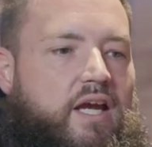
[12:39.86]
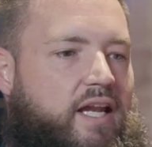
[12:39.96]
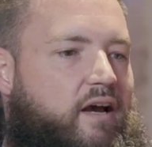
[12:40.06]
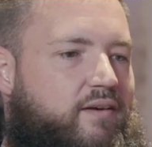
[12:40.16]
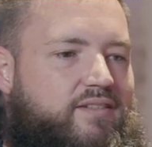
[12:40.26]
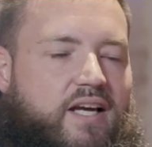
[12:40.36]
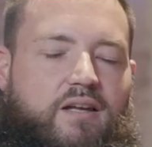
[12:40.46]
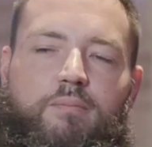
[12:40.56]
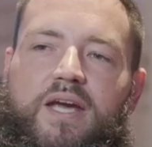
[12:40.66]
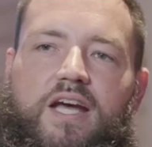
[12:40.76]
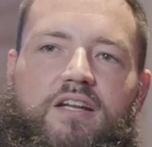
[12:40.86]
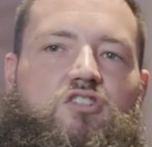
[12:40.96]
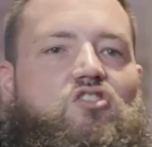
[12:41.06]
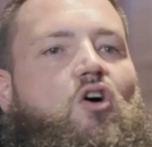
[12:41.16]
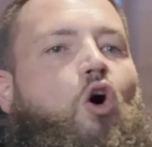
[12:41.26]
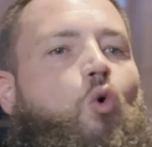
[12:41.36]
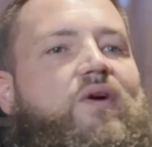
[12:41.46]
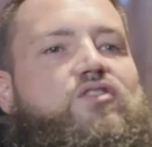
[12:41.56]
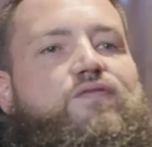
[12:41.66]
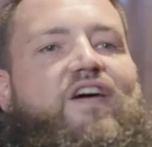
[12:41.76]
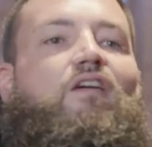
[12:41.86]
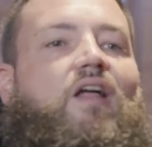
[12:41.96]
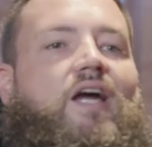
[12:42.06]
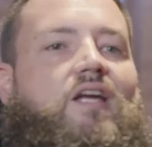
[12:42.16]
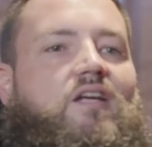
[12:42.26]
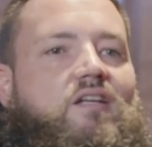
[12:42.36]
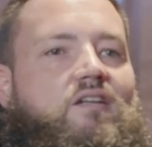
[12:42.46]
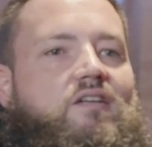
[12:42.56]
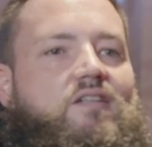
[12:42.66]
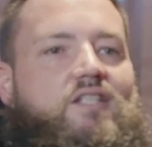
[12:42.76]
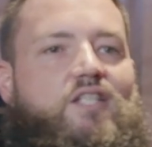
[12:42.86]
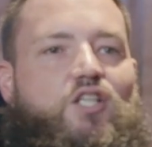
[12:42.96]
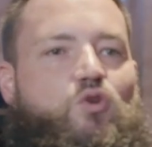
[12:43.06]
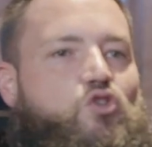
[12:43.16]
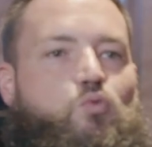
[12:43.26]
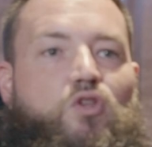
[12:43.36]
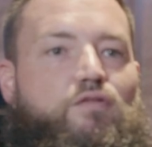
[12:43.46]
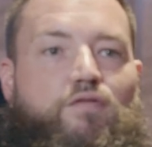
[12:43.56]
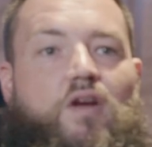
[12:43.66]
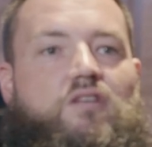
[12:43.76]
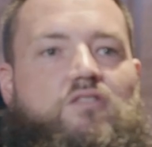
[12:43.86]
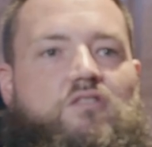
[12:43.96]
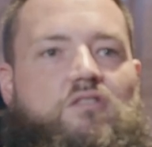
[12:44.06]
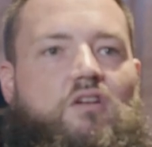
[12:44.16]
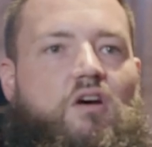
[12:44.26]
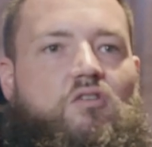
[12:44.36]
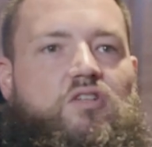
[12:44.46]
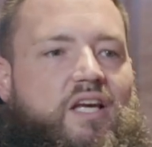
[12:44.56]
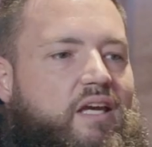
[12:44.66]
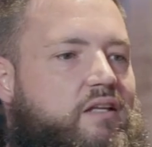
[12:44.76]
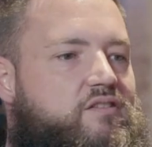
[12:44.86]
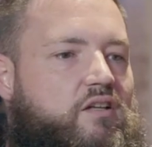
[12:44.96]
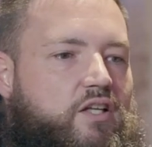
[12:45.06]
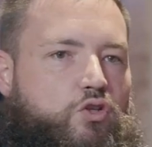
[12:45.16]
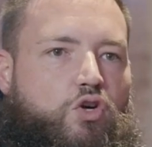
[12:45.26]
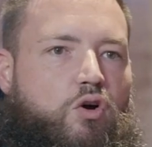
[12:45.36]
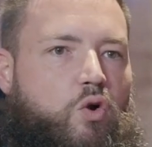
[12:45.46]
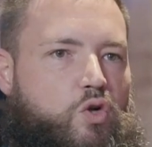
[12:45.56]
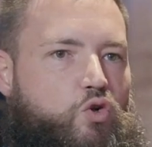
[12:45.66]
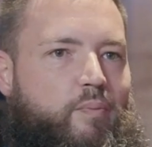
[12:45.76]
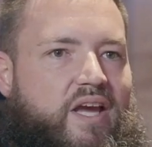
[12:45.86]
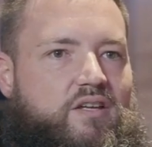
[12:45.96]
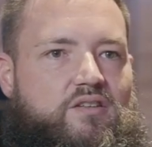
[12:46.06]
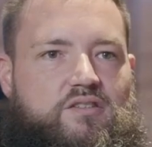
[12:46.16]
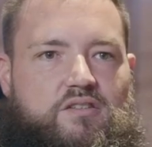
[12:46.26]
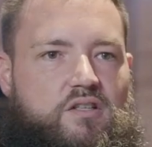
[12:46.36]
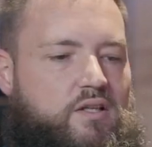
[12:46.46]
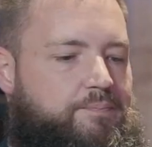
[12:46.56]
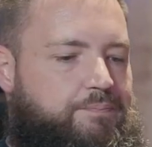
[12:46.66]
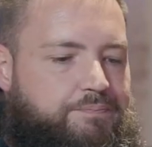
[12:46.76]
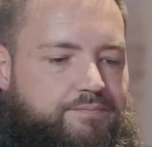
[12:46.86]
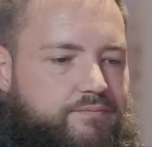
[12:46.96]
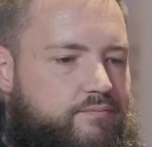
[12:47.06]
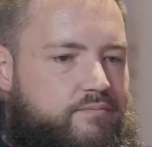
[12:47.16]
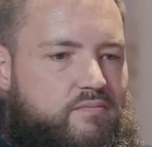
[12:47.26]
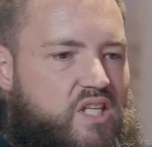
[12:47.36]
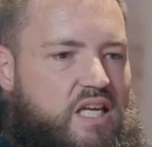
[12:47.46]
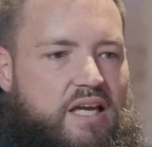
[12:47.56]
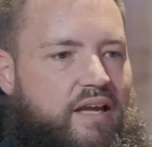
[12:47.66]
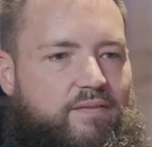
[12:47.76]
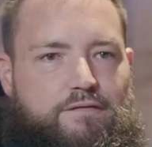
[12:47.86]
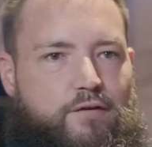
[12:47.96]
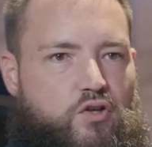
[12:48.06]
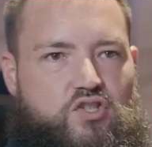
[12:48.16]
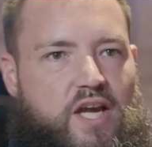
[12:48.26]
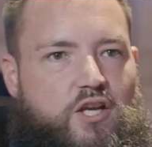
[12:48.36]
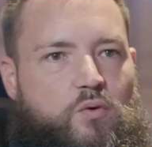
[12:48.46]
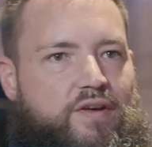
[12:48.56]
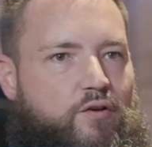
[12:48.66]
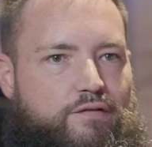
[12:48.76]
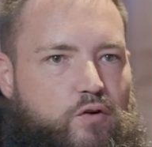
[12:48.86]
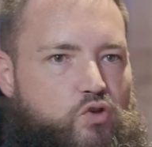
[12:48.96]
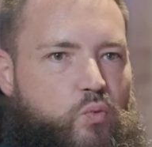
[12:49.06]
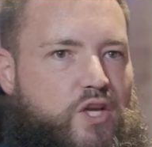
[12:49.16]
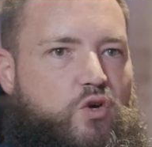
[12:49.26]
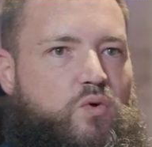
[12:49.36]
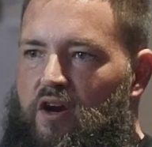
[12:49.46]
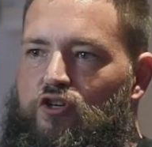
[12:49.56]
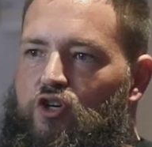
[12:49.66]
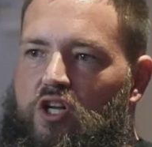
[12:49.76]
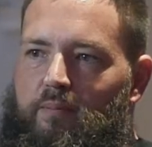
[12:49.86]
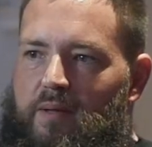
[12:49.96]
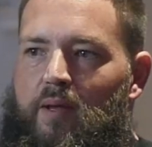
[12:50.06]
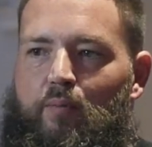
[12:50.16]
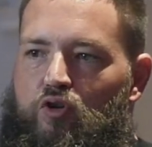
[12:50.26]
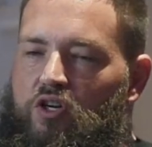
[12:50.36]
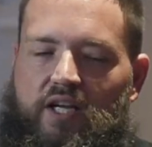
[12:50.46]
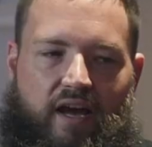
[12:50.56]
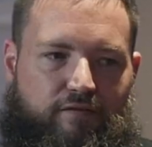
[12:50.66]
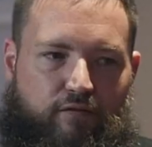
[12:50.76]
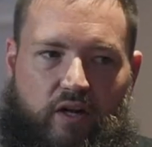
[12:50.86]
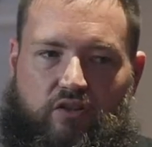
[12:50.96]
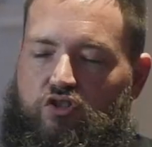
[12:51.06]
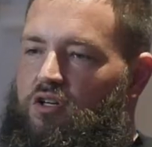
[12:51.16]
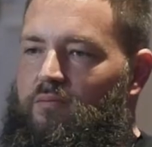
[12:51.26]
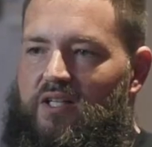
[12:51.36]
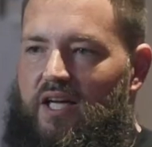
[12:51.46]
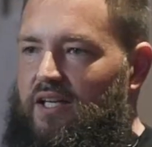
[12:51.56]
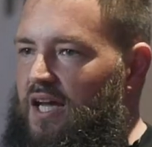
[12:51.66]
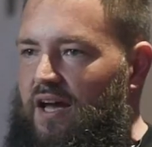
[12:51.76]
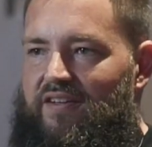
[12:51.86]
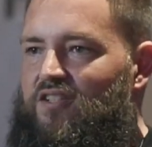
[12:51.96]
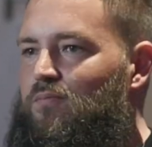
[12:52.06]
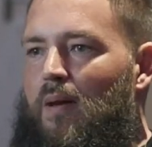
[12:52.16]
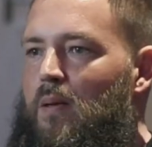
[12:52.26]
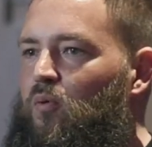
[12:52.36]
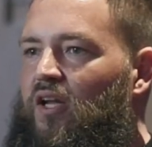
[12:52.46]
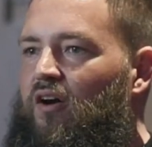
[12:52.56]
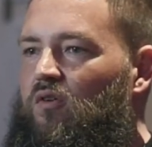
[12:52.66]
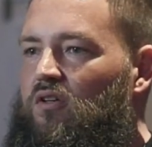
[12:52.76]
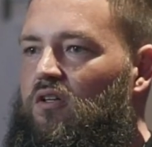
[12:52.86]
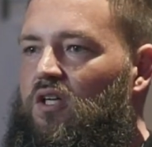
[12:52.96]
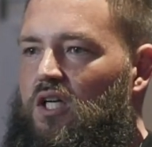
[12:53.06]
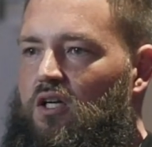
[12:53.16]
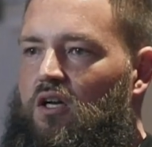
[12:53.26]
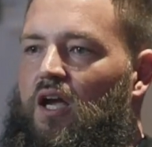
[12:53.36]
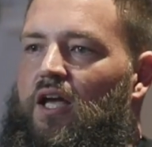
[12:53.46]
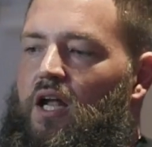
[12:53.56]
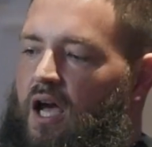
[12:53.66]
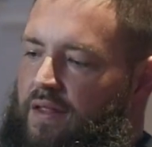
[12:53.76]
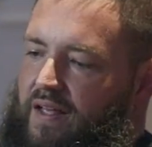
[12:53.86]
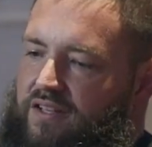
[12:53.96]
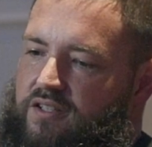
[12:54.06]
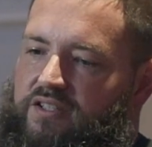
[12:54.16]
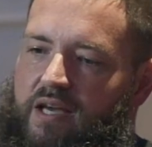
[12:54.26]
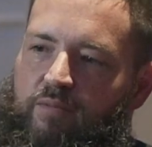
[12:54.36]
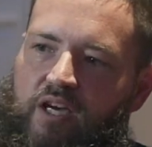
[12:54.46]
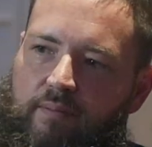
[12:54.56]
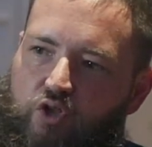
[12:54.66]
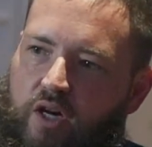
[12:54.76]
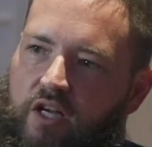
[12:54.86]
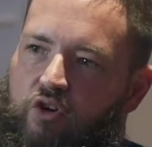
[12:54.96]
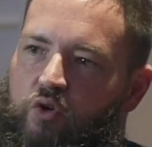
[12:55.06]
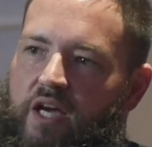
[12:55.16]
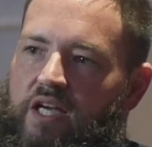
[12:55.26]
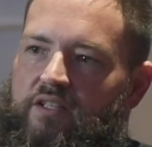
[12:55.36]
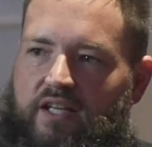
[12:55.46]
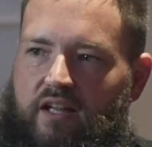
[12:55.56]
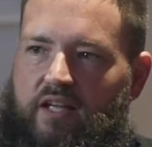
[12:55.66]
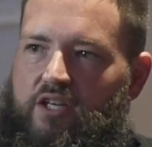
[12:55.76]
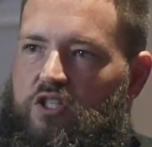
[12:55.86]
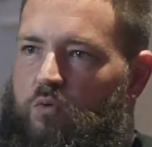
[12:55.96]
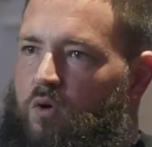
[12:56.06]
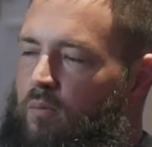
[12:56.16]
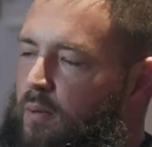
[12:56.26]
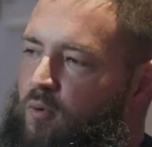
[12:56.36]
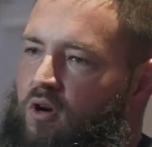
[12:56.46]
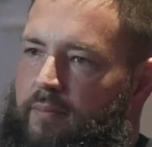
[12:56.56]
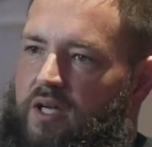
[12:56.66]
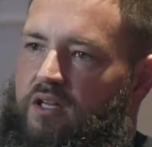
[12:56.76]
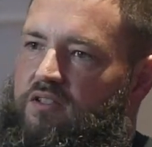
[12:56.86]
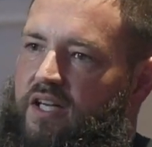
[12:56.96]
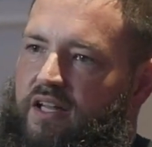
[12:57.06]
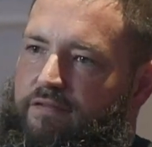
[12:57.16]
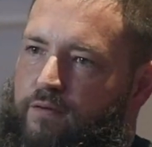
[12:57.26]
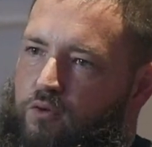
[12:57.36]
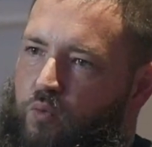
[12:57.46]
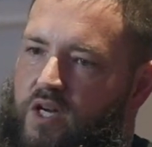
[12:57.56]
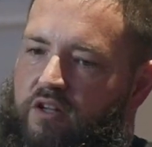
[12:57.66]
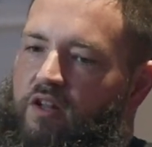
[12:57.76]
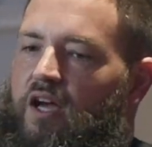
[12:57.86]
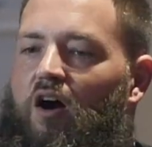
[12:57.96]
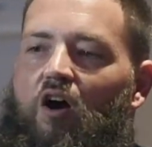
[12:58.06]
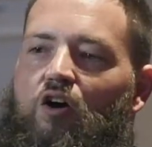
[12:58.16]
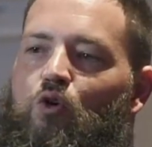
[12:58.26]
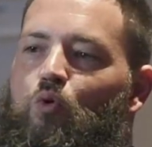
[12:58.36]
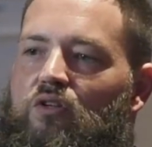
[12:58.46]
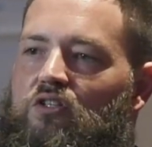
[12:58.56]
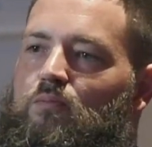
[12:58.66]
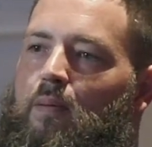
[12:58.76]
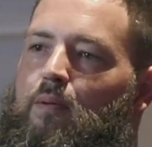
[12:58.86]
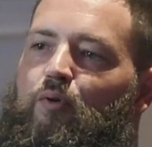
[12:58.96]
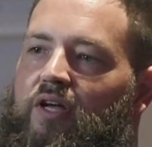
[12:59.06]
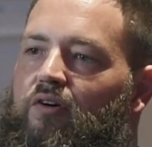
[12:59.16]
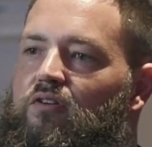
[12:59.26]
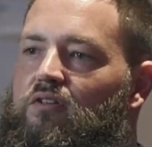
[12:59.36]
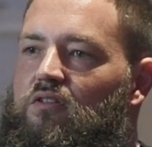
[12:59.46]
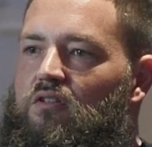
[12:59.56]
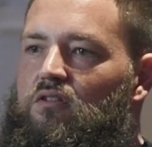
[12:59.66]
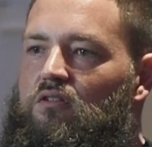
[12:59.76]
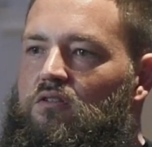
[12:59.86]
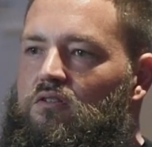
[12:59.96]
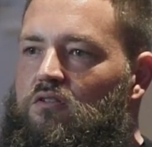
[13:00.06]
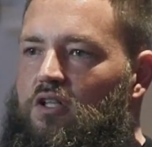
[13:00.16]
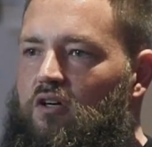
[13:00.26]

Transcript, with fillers: And how I was like, man, it just always felt like you were just with your friends. You know, it was like instantly, you could go to a new base. The first day you were there, the first week there, you're gonna meet people, you're gonna have friends, you're gonna be like, yeah, this is my people now. And, and that's the same thing I'm trying to create inside the Legion, where when people come in, it's like that first week, they're like, oh, cool, this is my people now. You